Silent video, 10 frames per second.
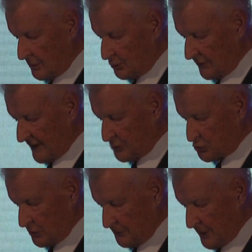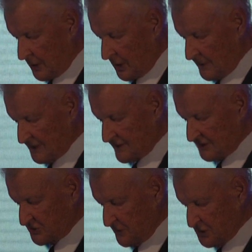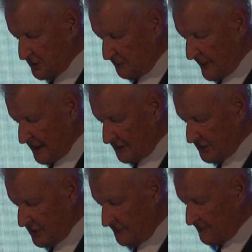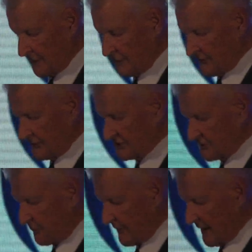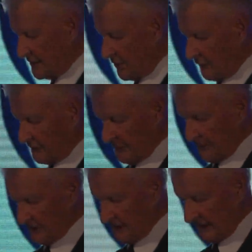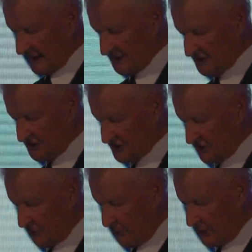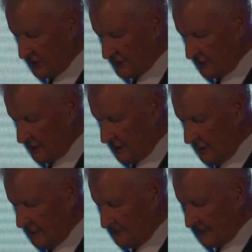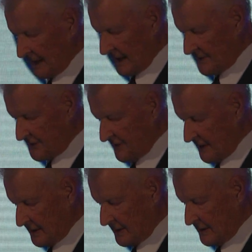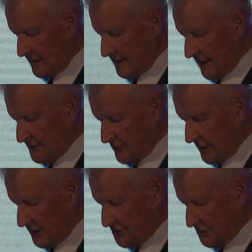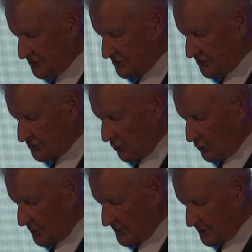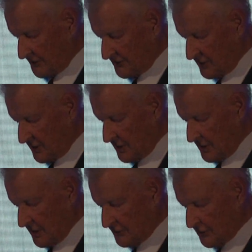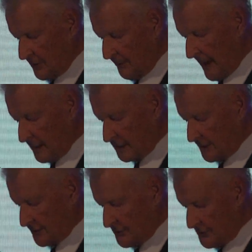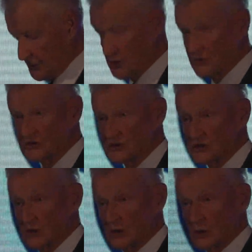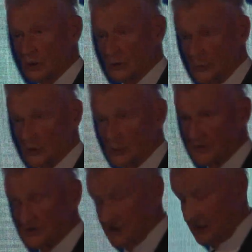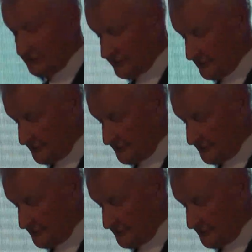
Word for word: could eventually become a transmission belt for the spread of the Middle East's political, ethnic, and religious disorders into the Balkan regions of Europe itself.